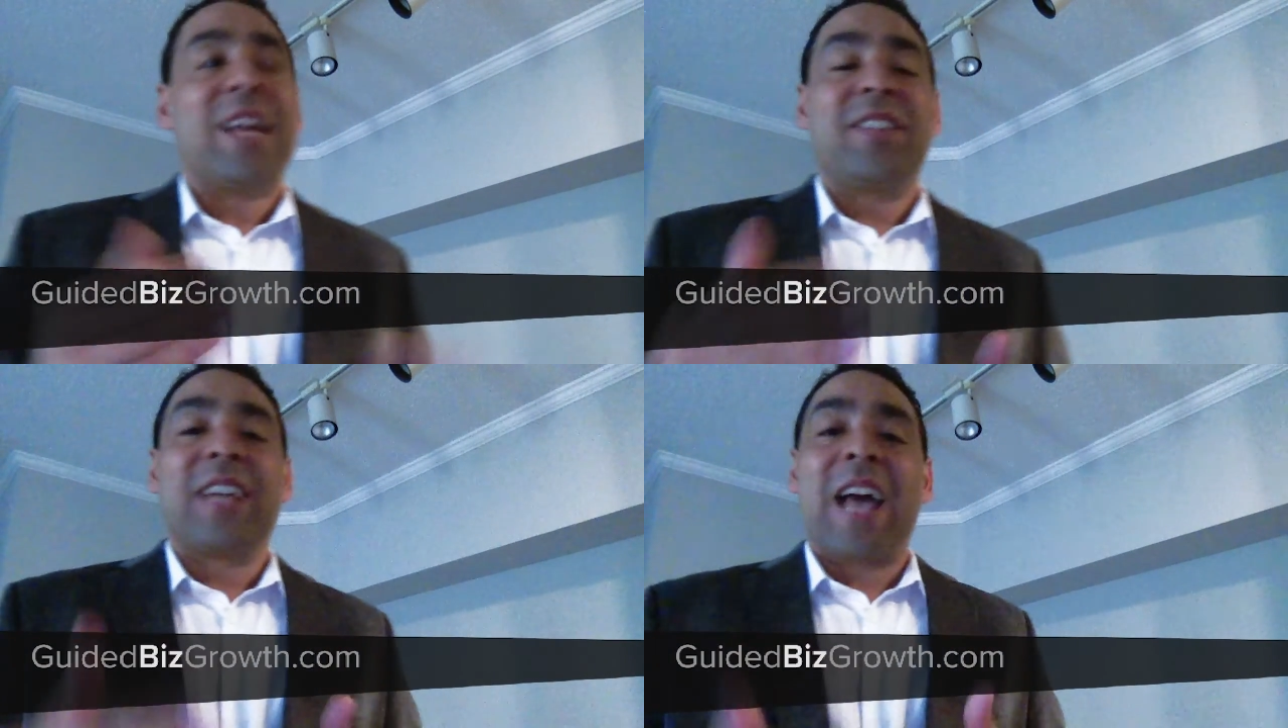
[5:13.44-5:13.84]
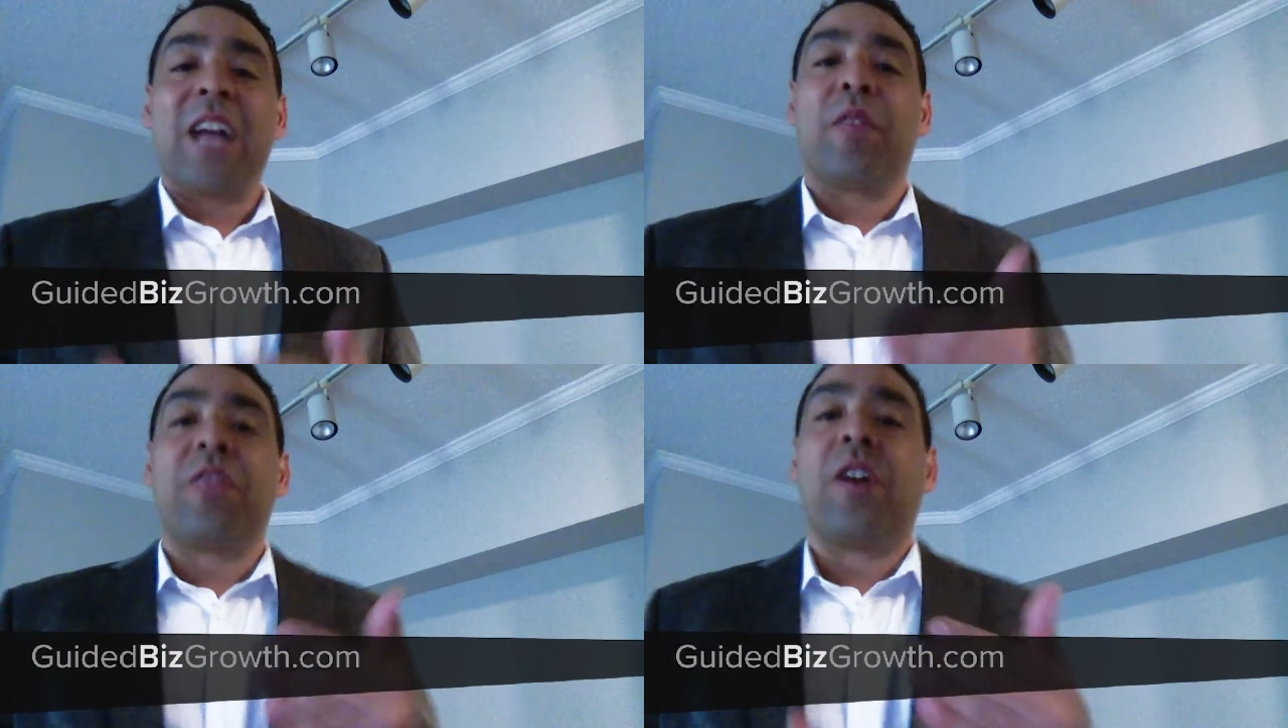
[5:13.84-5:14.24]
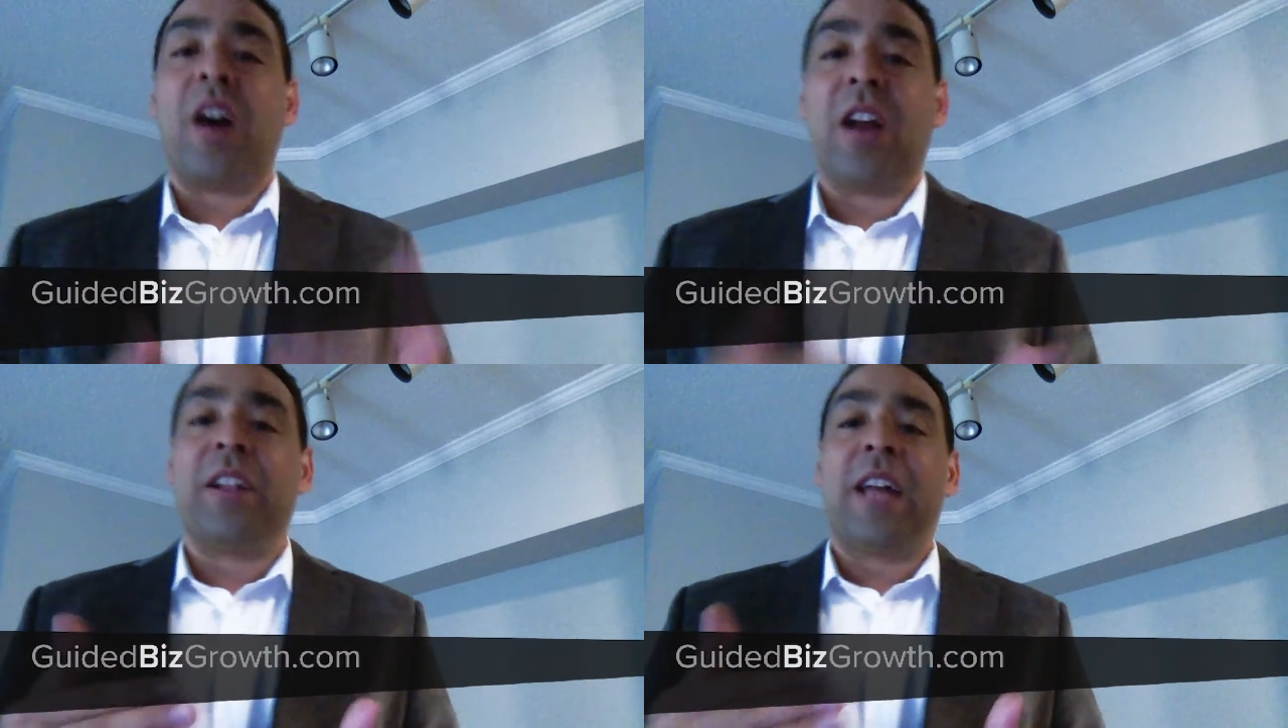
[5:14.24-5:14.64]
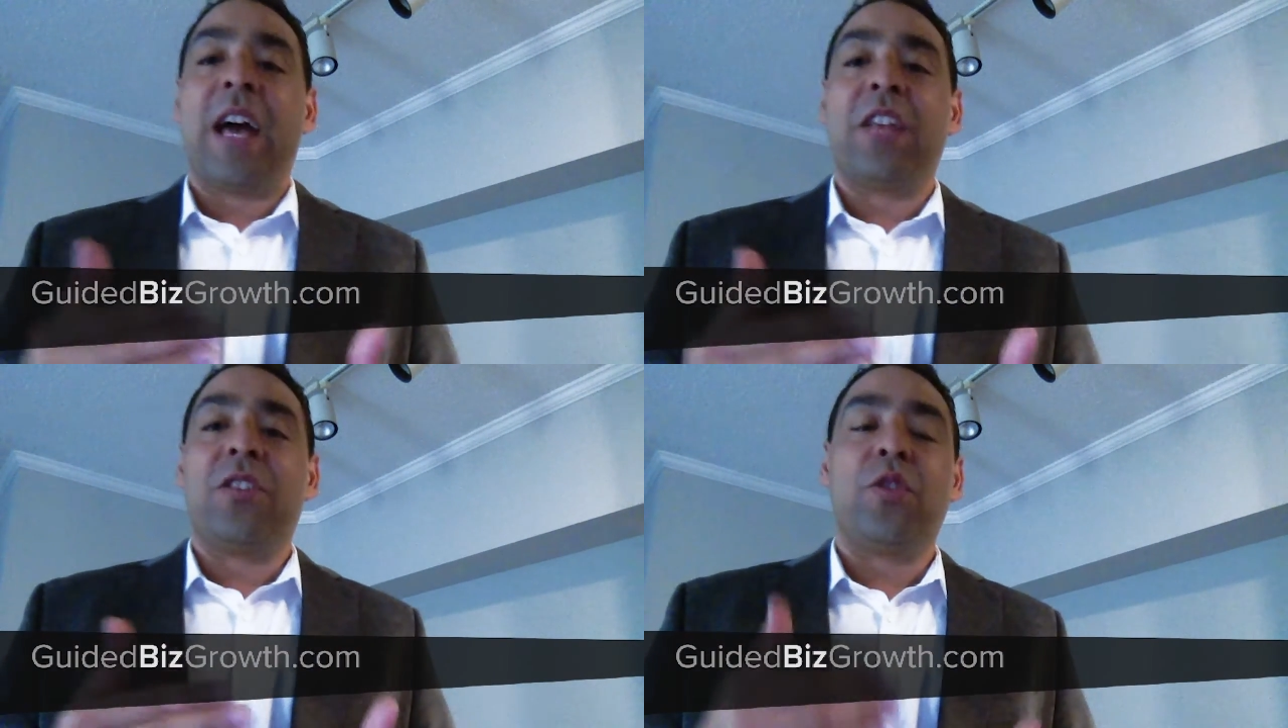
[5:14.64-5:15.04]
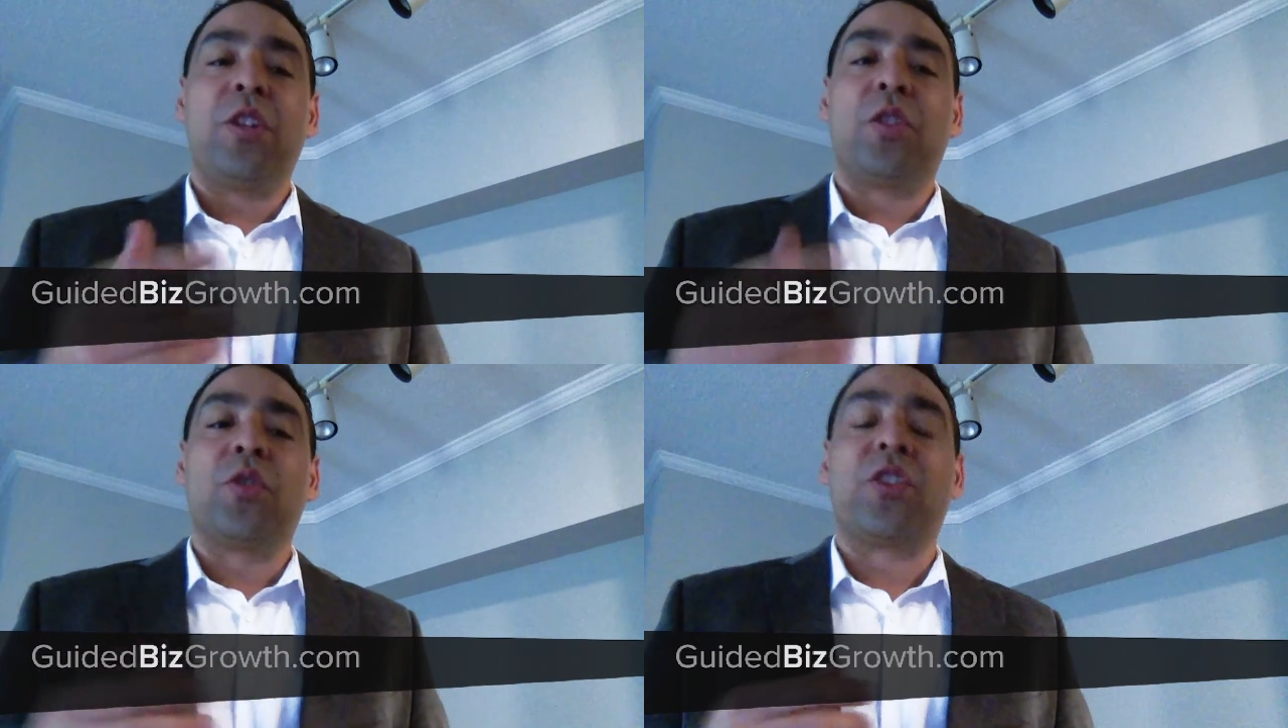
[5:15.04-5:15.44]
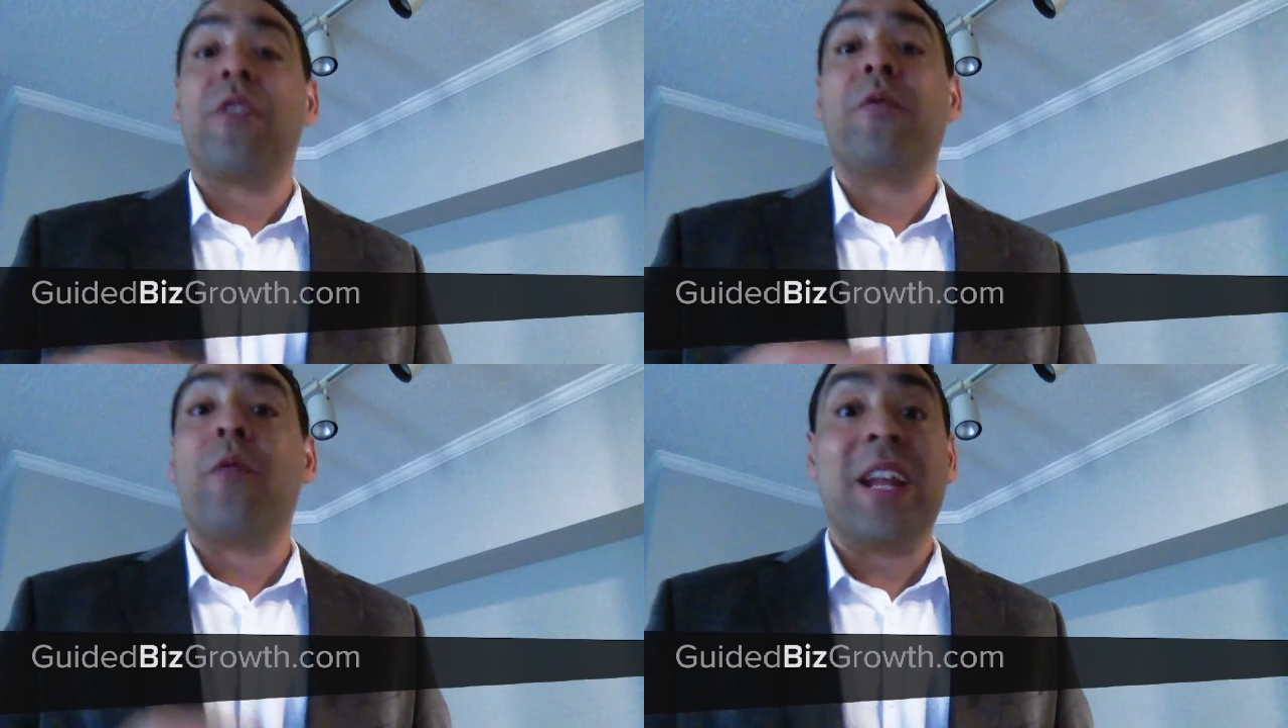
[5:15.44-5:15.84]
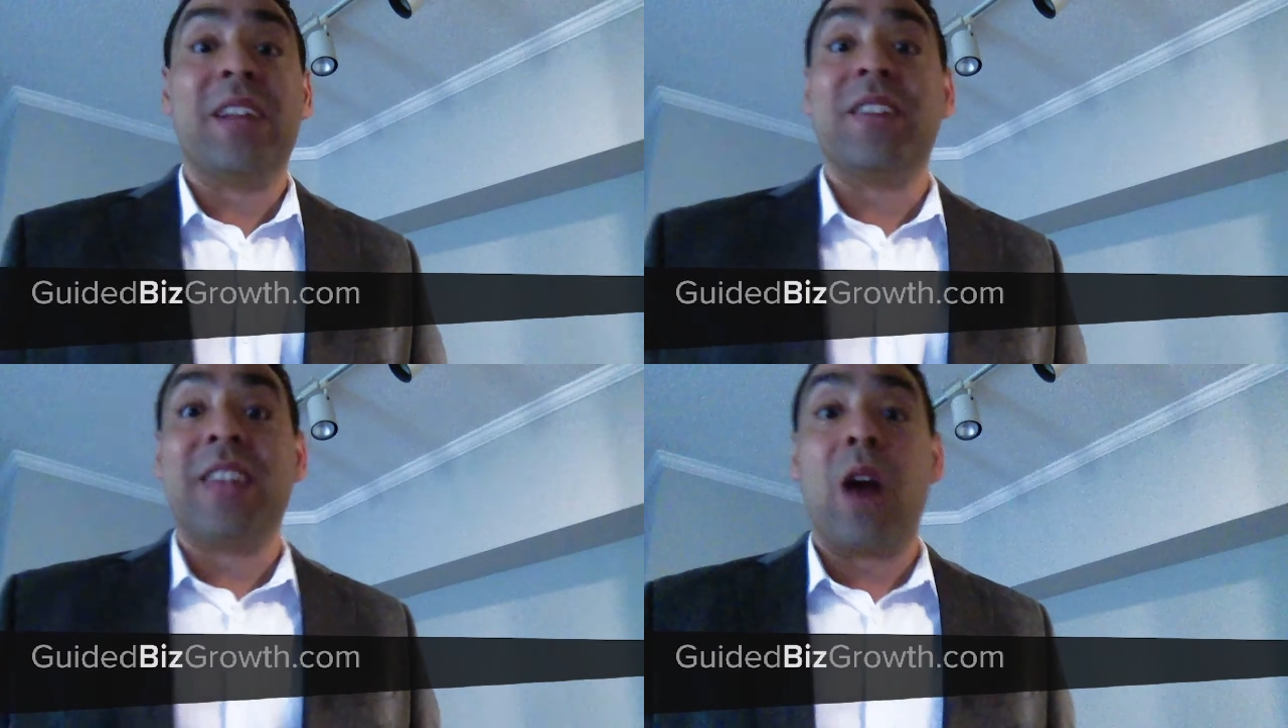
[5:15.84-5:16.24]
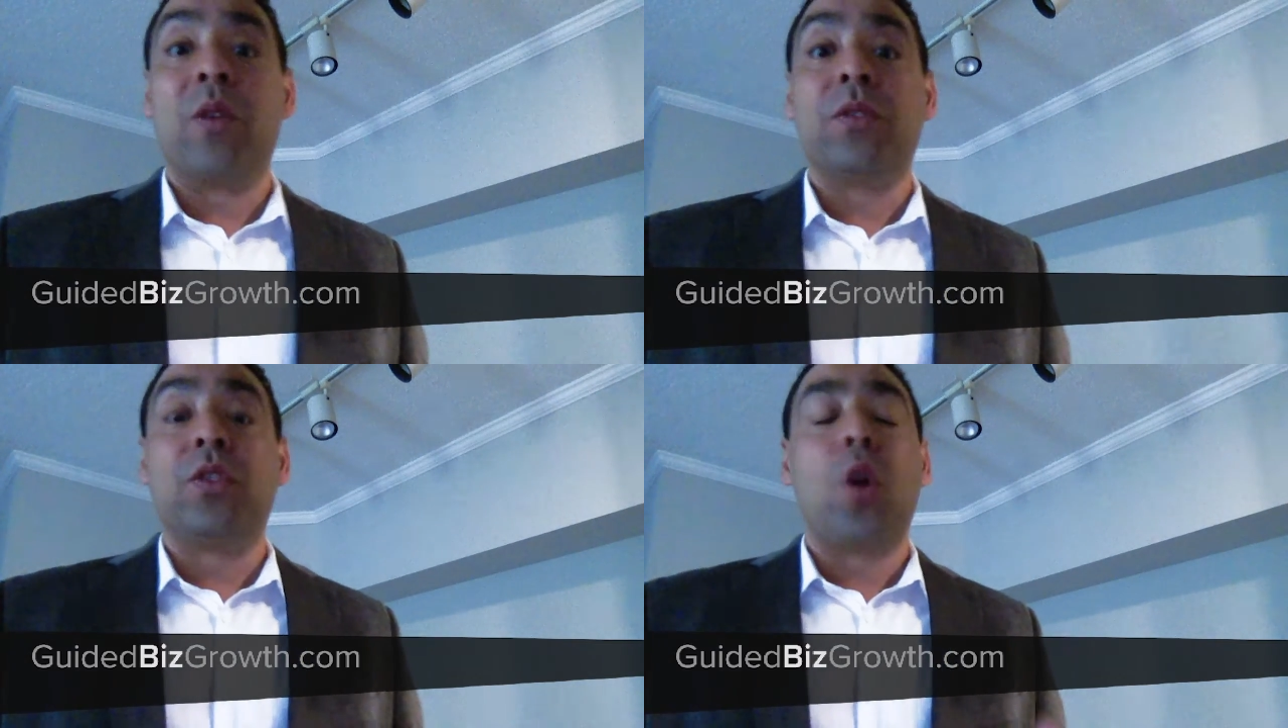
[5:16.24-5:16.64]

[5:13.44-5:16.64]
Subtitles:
the kind of thought that you need to start writing down.